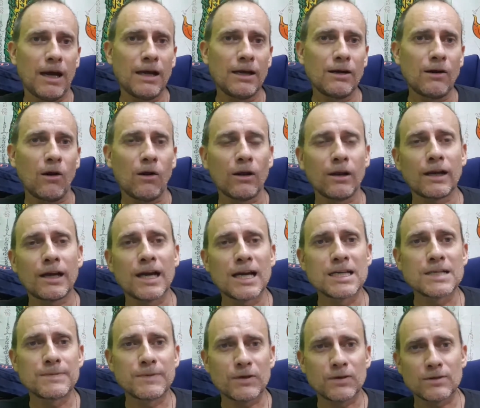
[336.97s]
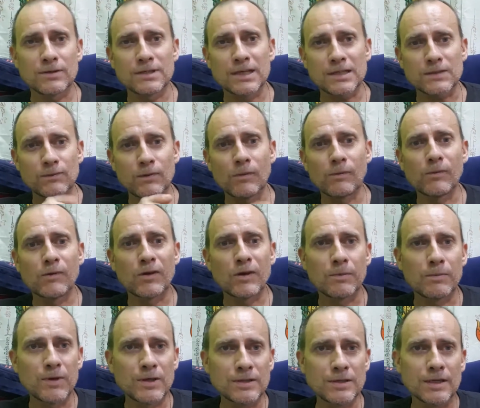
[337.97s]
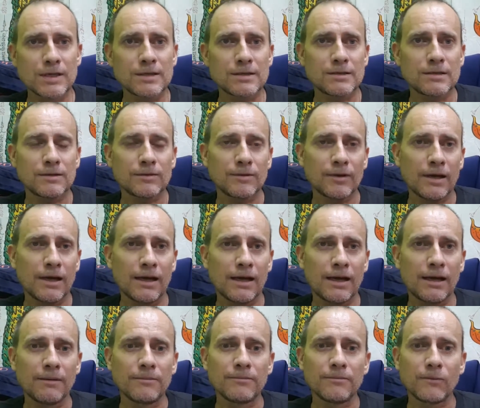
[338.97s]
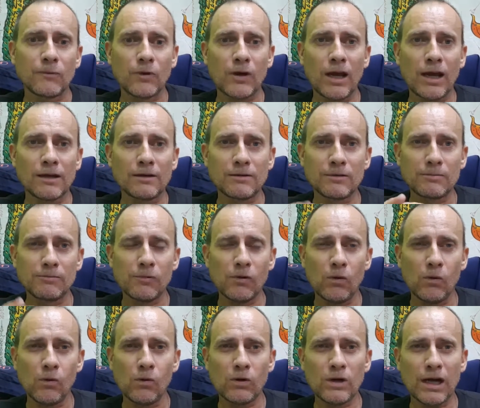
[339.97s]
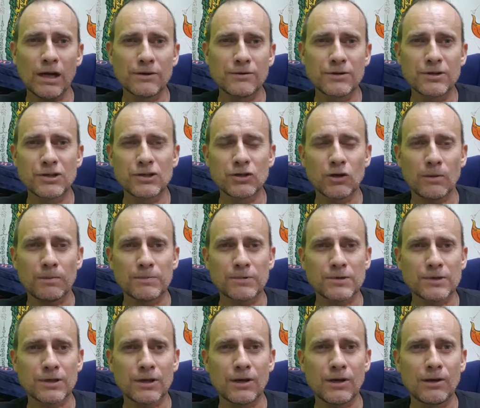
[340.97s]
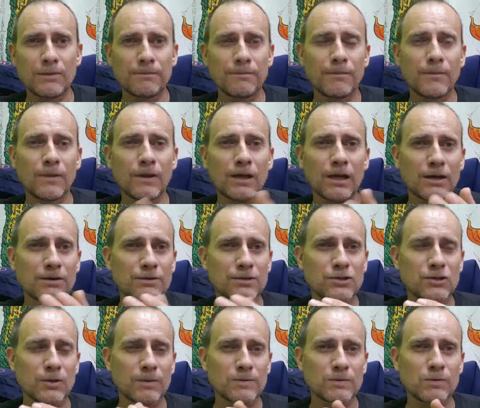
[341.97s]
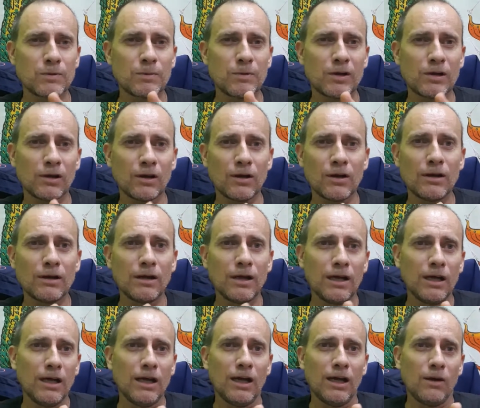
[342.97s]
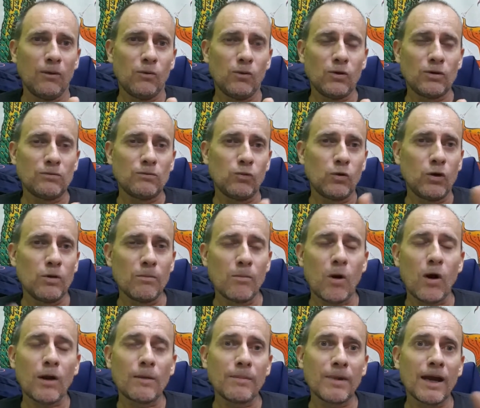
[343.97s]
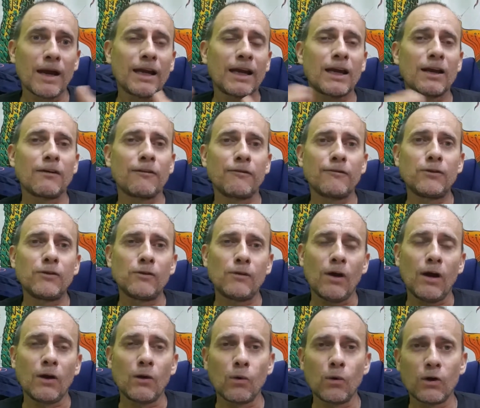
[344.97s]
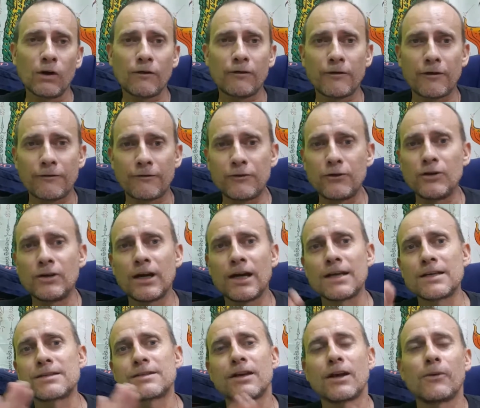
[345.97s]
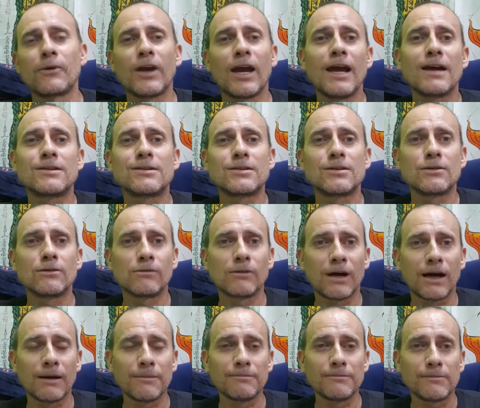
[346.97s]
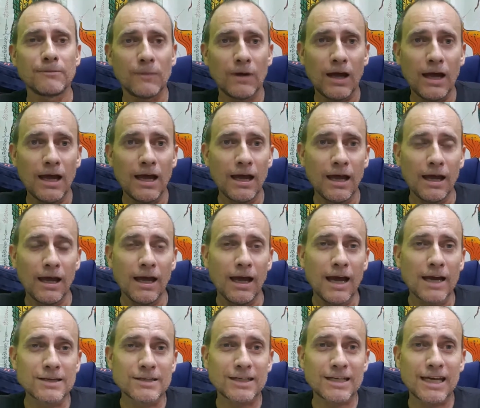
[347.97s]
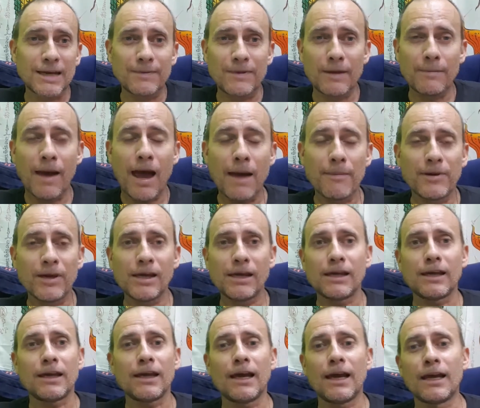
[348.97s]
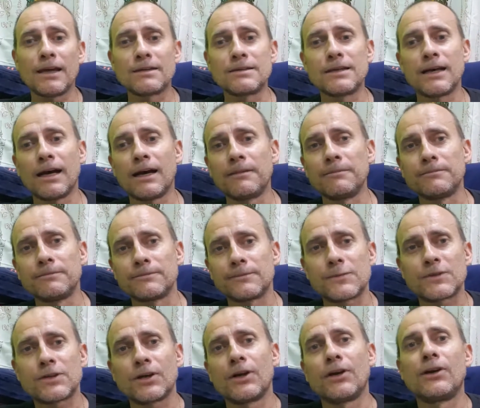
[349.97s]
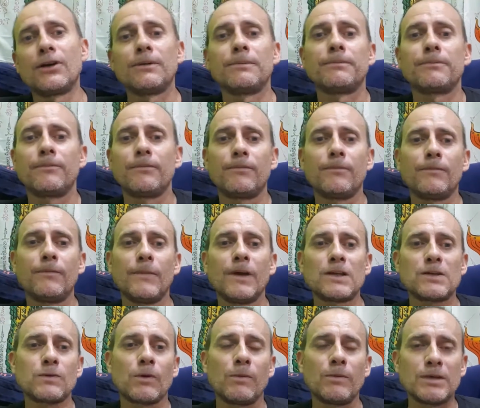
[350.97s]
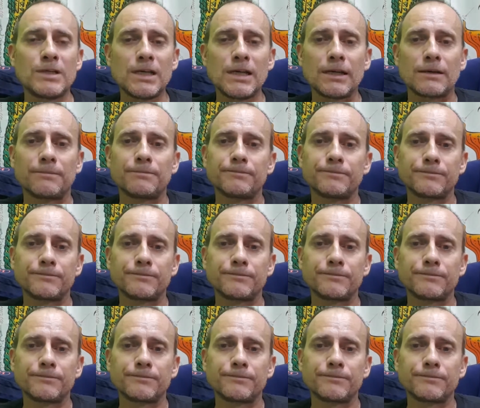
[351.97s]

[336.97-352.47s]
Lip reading: holidays, because that's when we were the busiest. We had all country shops, so country shops would be wouldn't mind be able to get an order for a few days, so we had to keep them happy, and so that's what we did.